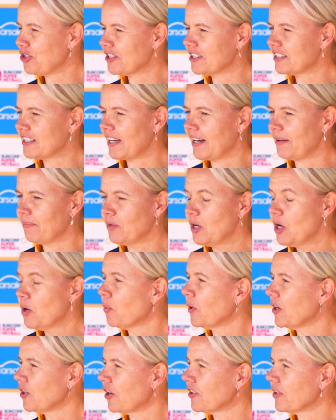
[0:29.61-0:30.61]
Just um,
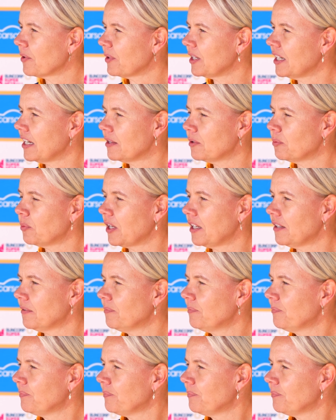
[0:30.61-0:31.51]
we know that we need the win.